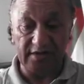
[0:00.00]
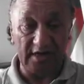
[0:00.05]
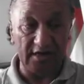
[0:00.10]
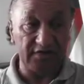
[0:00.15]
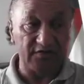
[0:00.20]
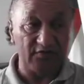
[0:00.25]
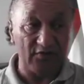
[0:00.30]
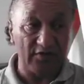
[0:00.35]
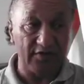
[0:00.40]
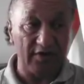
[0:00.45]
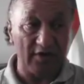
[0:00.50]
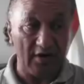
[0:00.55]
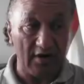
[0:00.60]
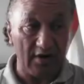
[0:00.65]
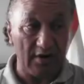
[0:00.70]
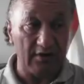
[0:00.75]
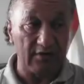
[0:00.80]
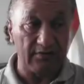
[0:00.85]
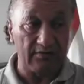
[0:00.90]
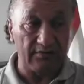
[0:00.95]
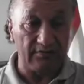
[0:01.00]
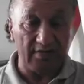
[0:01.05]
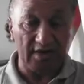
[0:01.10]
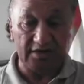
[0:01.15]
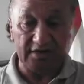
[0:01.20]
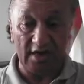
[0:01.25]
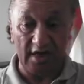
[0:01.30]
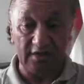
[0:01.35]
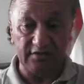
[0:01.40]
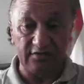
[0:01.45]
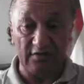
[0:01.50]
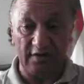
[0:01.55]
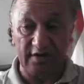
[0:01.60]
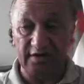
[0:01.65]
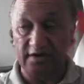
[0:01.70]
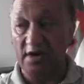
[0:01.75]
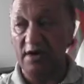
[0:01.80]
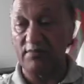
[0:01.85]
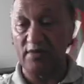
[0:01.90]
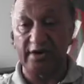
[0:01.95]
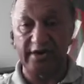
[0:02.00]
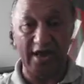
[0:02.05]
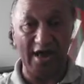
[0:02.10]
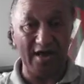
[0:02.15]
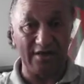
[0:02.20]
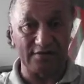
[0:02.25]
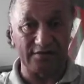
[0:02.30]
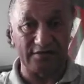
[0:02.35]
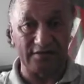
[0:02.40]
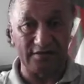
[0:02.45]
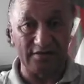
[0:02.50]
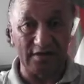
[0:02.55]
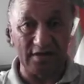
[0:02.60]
that's for your own matatua and nobody else.